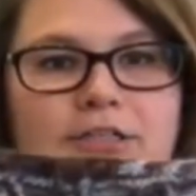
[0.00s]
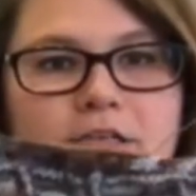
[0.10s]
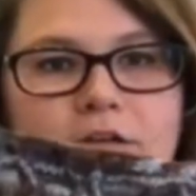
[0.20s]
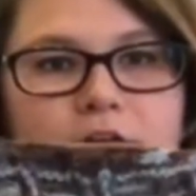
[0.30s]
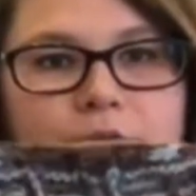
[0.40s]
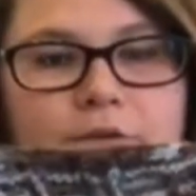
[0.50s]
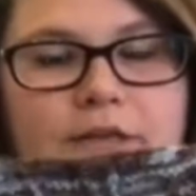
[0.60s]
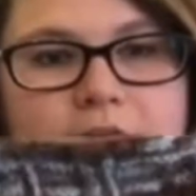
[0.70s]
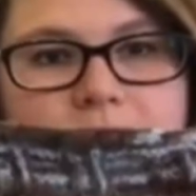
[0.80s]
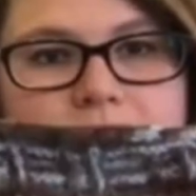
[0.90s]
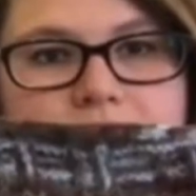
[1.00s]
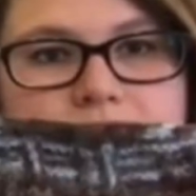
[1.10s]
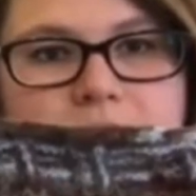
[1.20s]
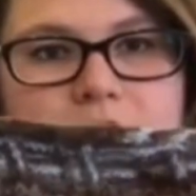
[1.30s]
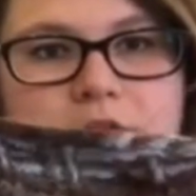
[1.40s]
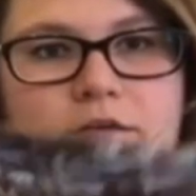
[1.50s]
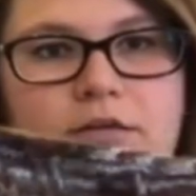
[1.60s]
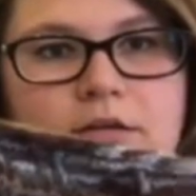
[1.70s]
It's going to look really neat when it's done.